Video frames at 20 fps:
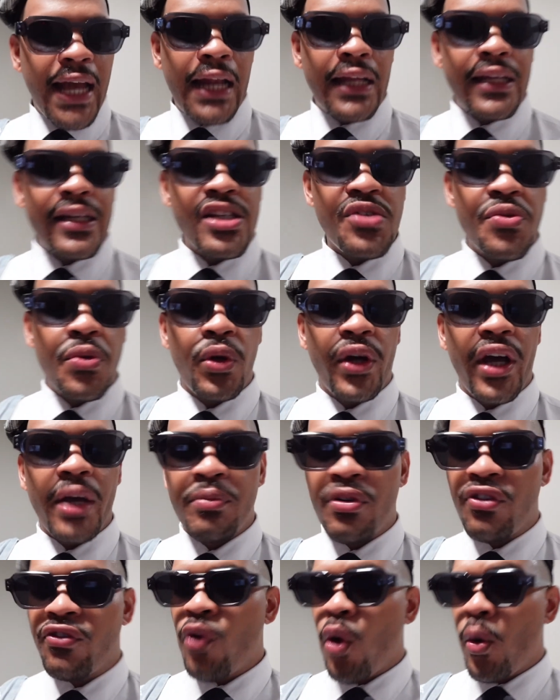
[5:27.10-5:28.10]
galleries, we look at
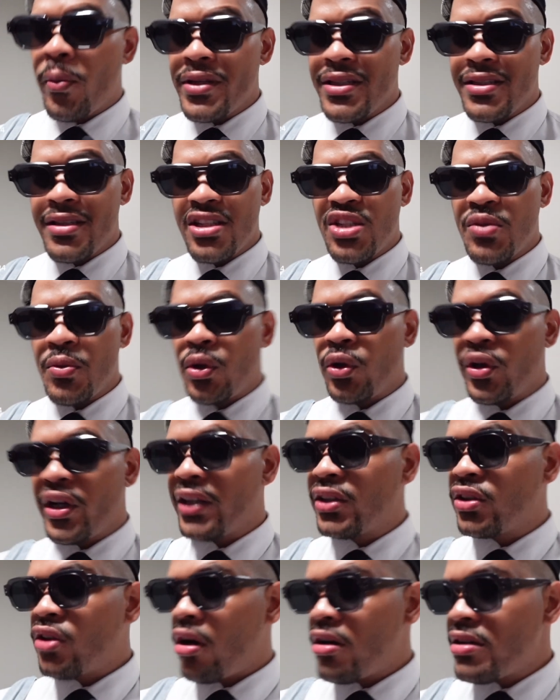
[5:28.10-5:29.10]
performances, we look
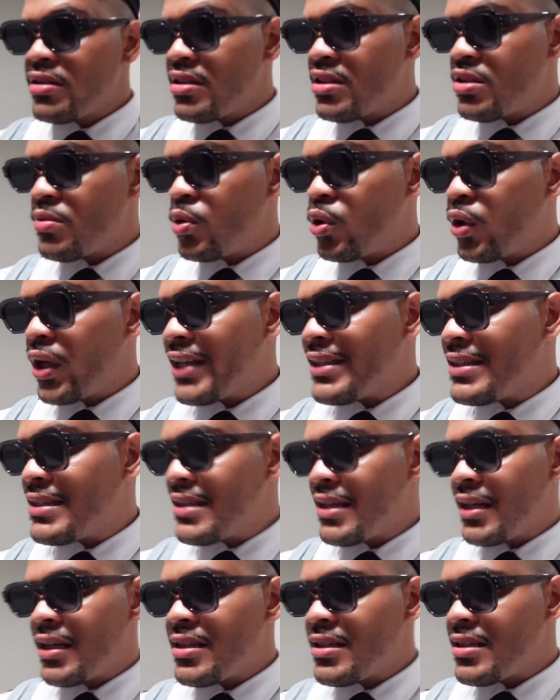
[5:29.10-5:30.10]
at dancers, we look at
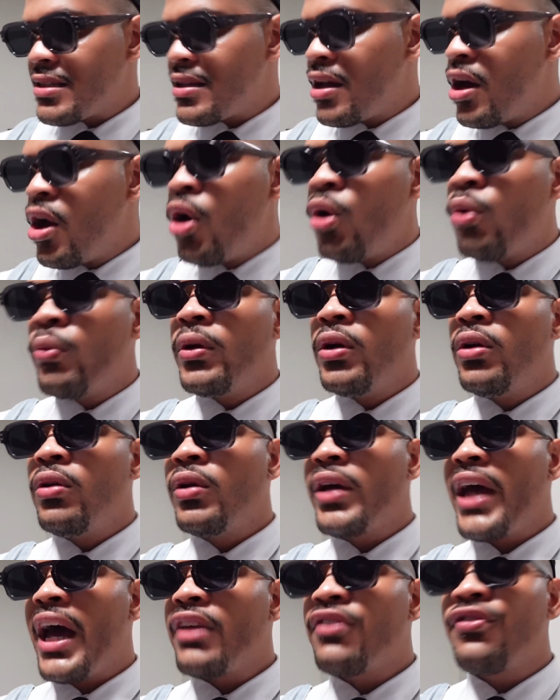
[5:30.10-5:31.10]
singers, we
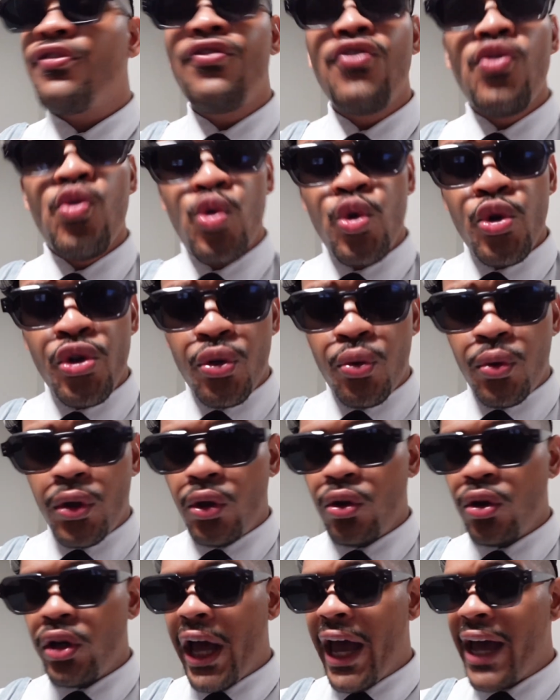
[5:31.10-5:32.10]
look at food, we
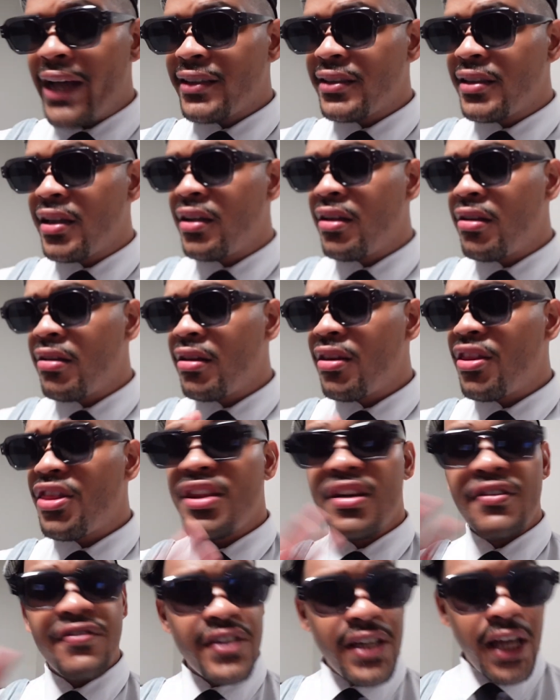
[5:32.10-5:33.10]
look at
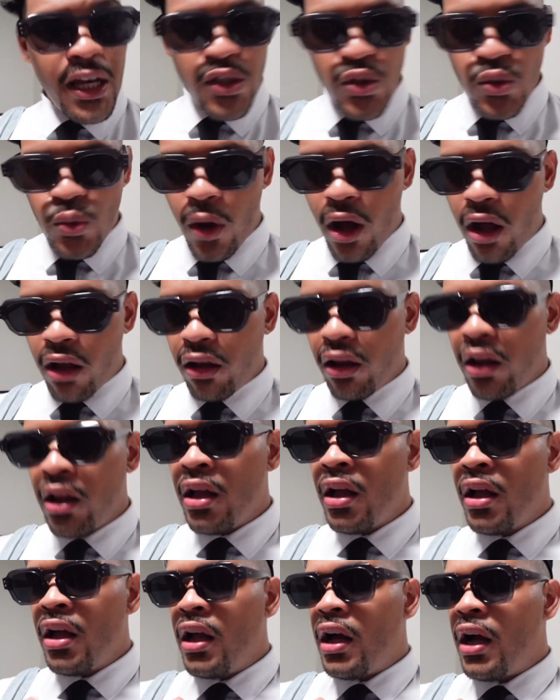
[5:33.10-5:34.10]
thrifting as well.
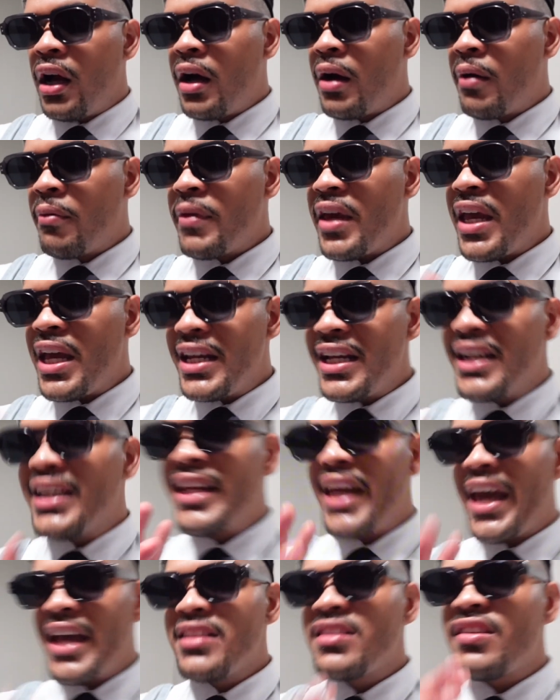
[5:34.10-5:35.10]
Any
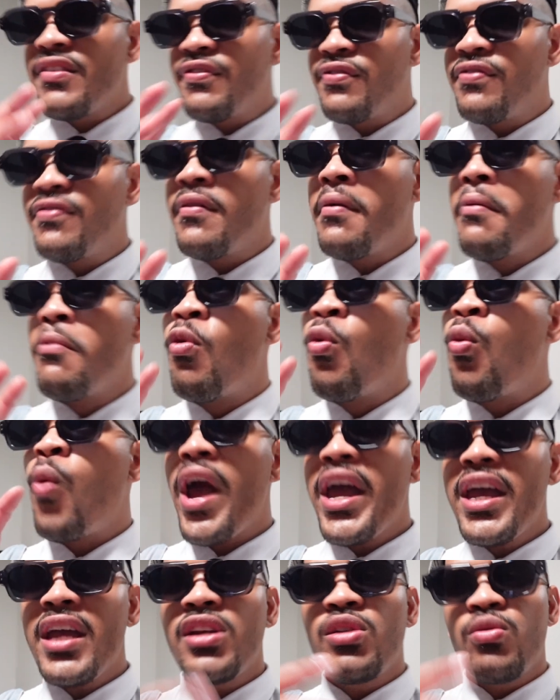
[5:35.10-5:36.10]
creative
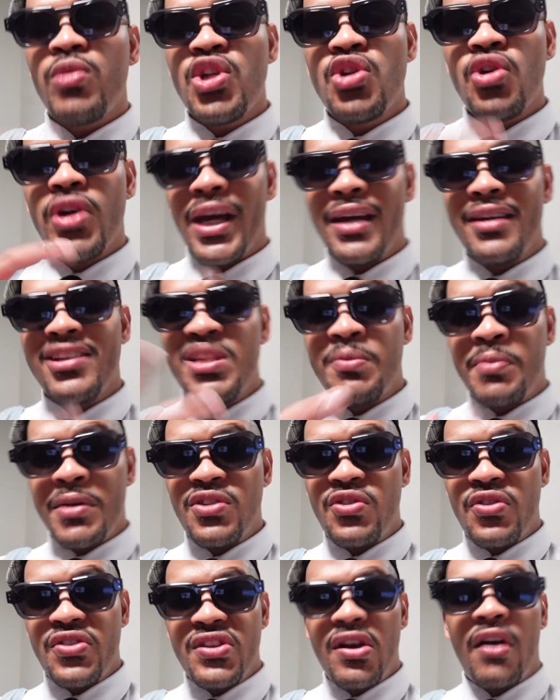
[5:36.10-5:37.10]
way in which you can
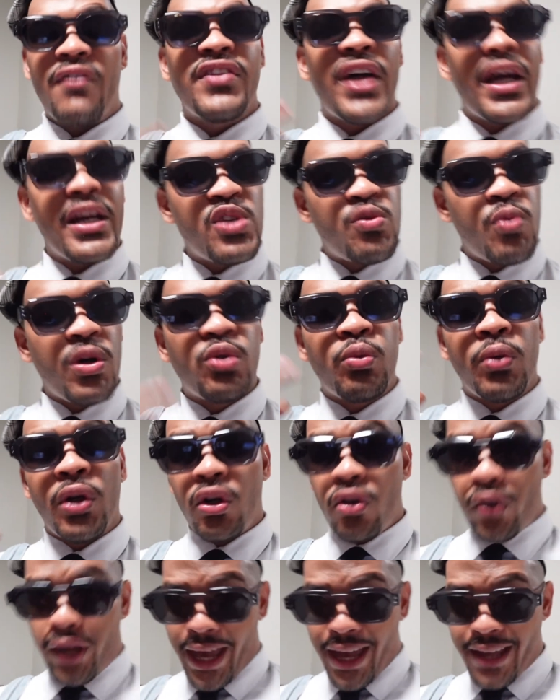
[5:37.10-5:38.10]
express yourself, that is what we
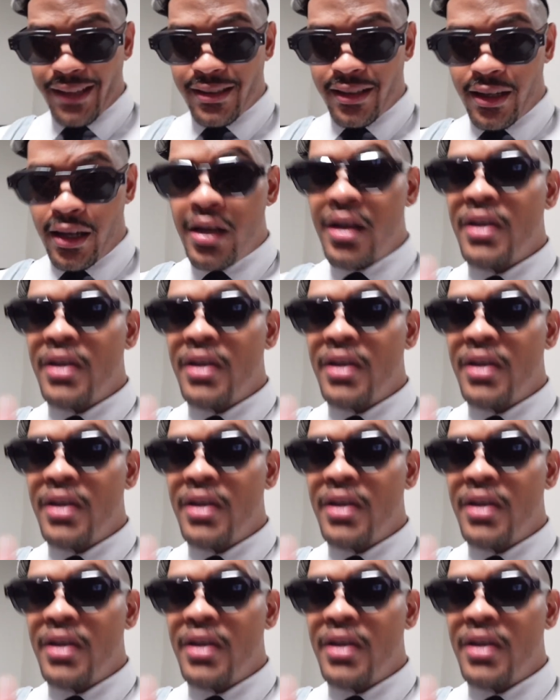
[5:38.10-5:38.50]
look at.